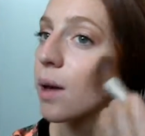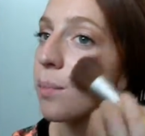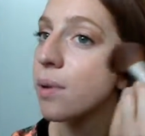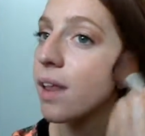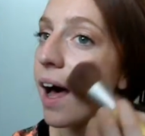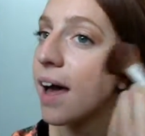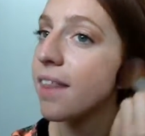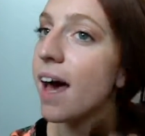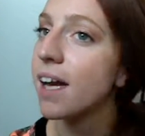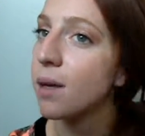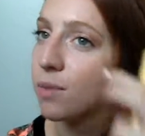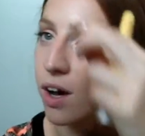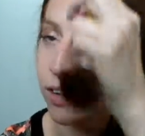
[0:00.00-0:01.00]
apply
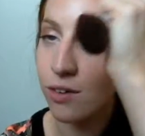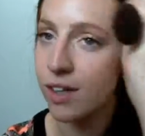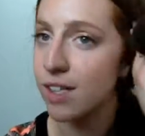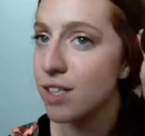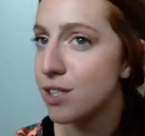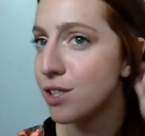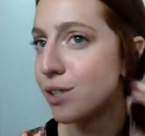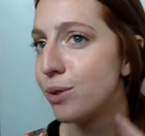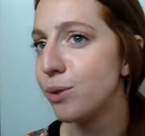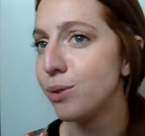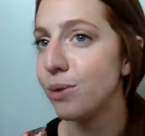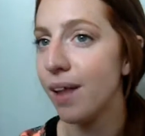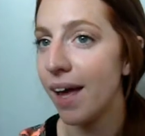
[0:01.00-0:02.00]
that. I'm not going to
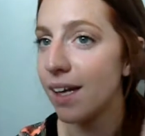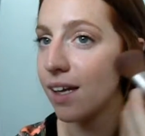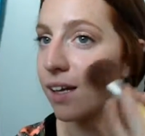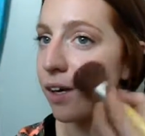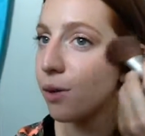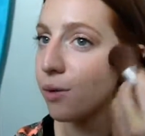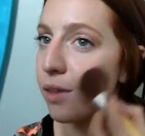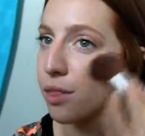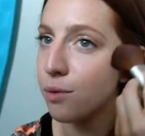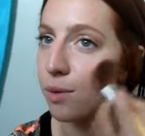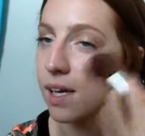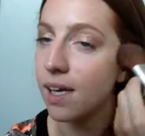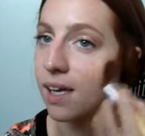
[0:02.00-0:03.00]
do like, you know, the
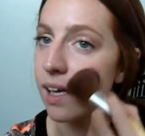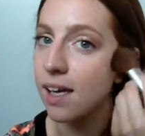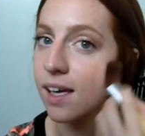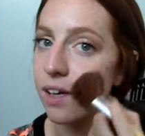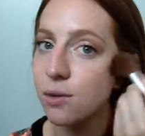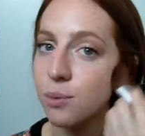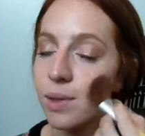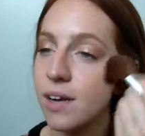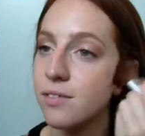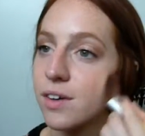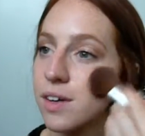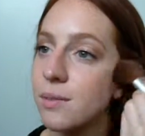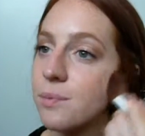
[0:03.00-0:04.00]
3E or
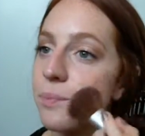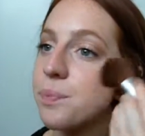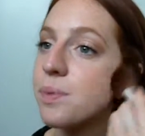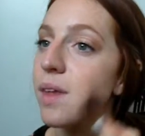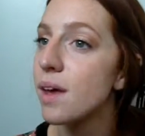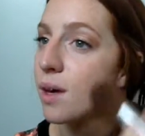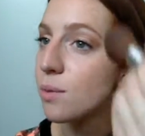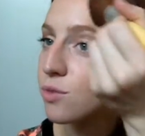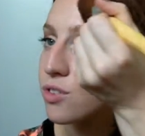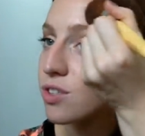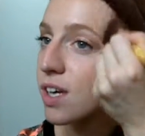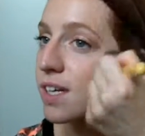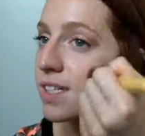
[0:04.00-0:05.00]
whatever.
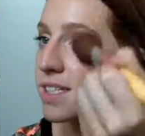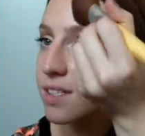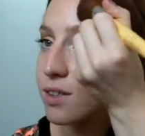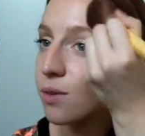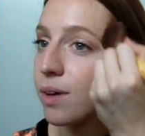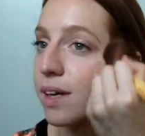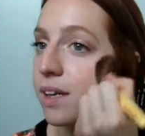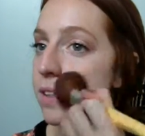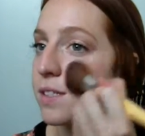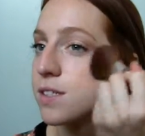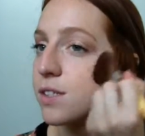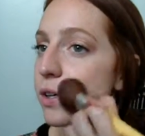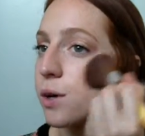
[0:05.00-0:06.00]
Just going
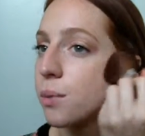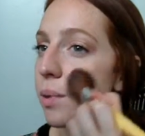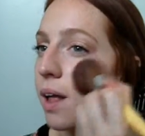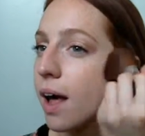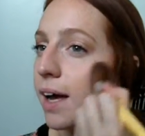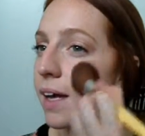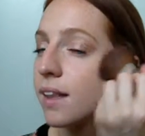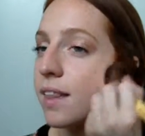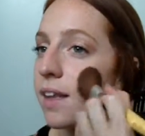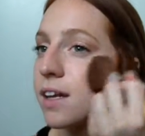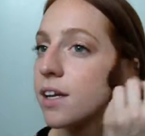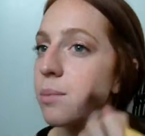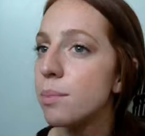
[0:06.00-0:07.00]
to apply a
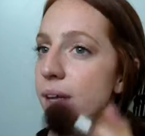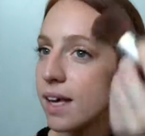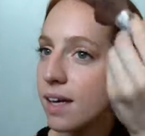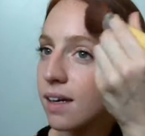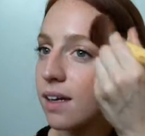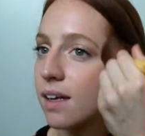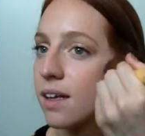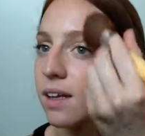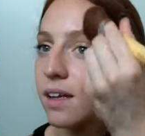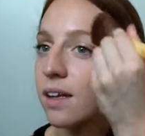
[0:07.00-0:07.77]
little bit.